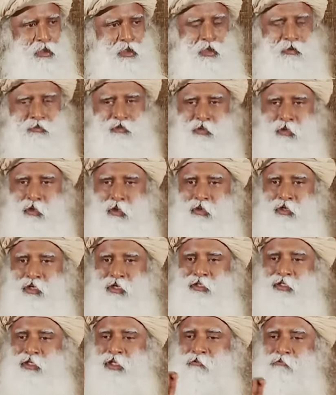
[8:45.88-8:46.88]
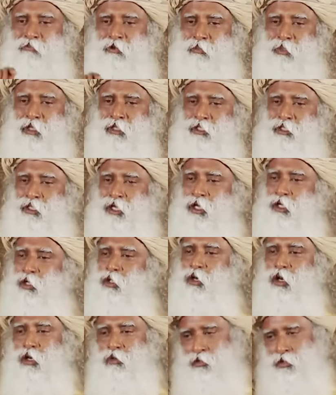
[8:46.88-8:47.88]
If you lock yourself from inside
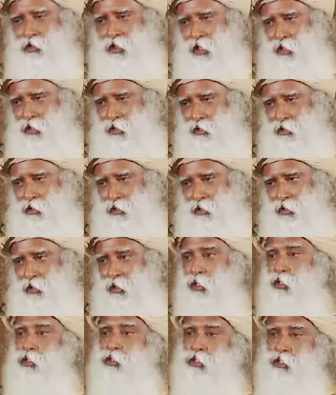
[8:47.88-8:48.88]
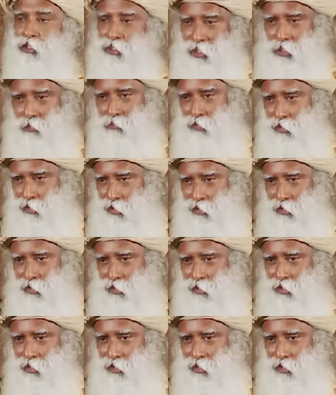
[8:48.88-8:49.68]
or outside, it's the same thing.